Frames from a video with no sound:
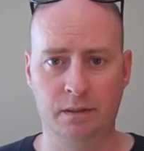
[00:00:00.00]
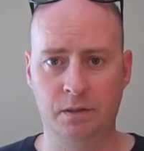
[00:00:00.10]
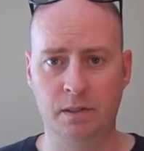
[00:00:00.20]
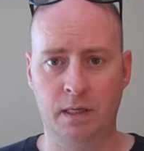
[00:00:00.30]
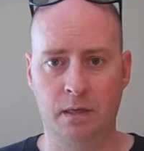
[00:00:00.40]

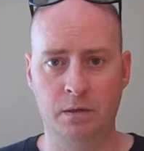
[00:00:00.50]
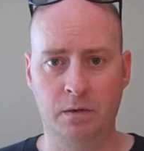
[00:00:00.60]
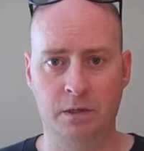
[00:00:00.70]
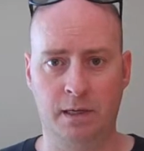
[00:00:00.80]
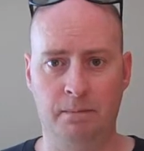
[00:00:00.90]
just not going to do
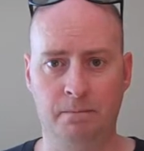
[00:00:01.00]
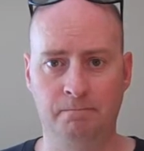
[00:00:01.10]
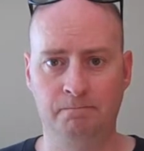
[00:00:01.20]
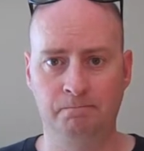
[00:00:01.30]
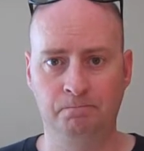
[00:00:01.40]
the job.
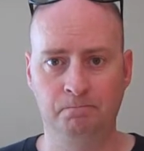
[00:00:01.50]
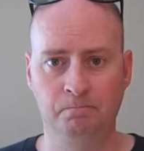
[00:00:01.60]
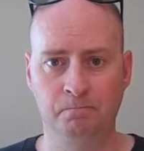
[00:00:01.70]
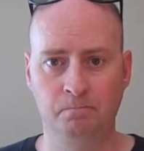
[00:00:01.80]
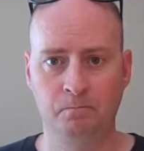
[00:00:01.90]

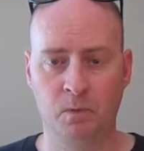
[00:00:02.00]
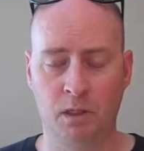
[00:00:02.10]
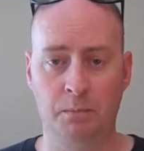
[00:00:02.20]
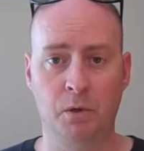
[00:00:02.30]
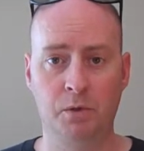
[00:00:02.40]

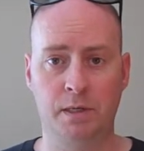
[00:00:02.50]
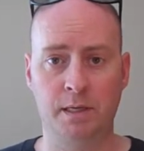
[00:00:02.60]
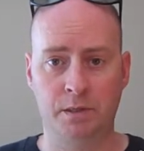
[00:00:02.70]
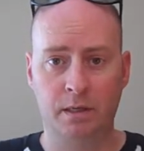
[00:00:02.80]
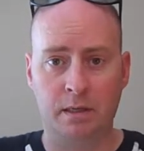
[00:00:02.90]
Let me know what you
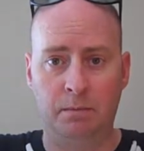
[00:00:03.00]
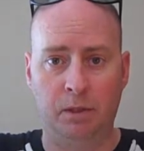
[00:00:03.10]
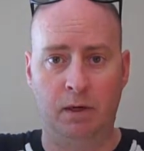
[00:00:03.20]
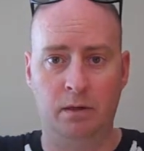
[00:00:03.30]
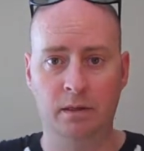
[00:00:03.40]
guys think down
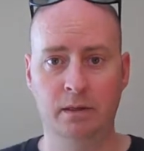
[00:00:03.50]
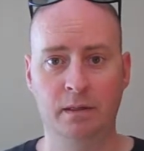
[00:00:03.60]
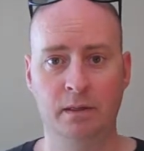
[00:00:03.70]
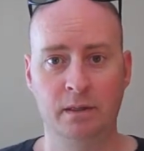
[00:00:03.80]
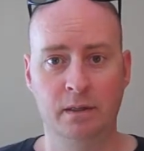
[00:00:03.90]
below.
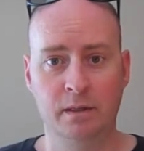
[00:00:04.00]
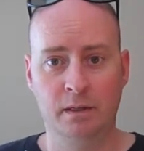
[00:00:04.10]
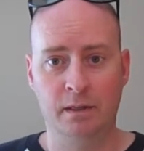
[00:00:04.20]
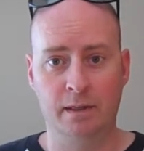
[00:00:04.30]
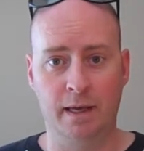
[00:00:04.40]

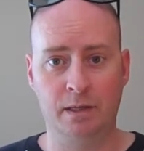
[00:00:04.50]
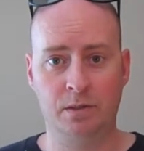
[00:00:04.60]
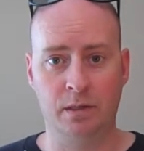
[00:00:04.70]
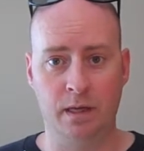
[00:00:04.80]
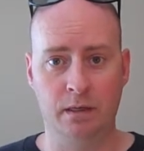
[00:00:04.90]

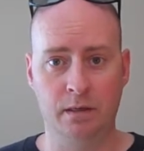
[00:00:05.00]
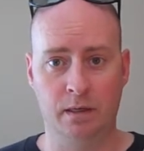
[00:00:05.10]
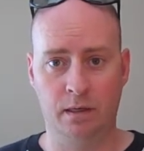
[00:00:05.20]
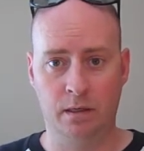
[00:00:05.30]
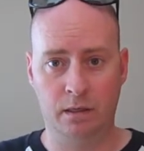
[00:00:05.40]
Thanks and
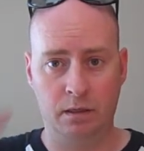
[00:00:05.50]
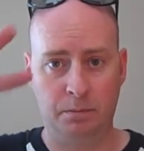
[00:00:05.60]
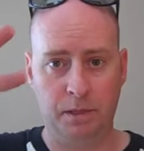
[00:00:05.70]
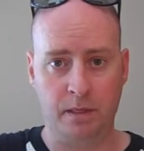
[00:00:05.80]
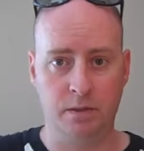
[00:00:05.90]
uh,
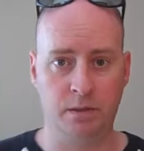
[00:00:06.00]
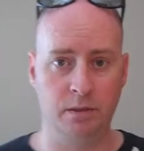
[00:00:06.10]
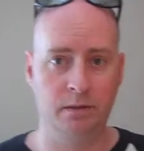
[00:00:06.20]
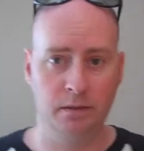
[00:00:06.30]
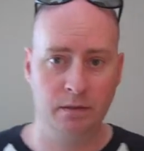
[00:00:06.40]
peace.